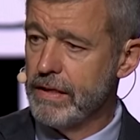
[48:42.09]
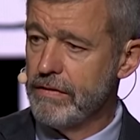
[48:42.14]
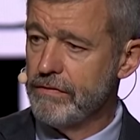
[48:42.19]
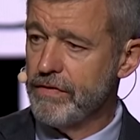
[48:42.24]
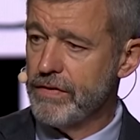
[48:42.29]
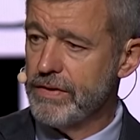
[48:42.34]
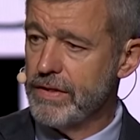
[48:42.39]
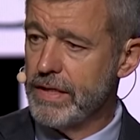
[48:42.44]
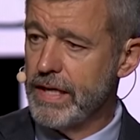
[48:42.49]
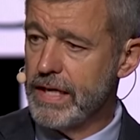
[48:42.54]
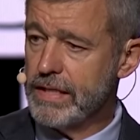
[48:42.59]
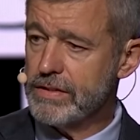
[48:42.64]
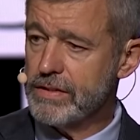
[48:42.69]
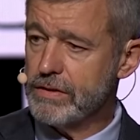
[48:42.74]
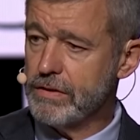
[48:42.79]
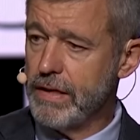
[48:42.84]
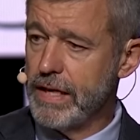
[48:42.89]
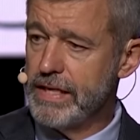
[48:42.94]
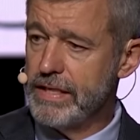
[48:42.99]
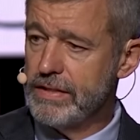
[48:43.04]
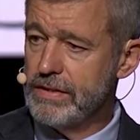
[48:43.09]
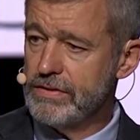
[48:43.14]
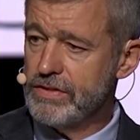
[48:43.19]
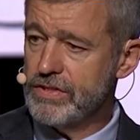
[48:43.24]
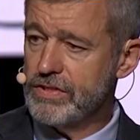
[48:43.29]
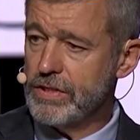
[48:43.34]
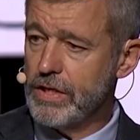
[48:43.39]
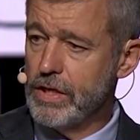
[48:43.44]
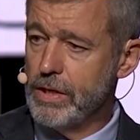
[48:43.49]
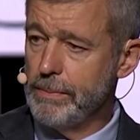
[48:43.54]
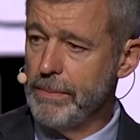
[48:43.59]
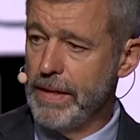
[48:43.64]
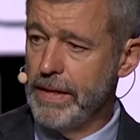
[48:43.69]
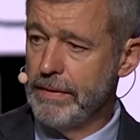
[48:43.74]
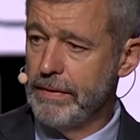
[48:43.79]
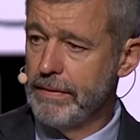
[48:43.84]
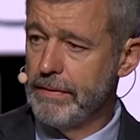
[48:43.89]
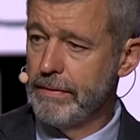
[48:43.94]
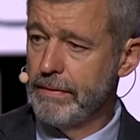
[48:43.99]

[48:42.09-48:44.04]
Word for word: for the next great sermon,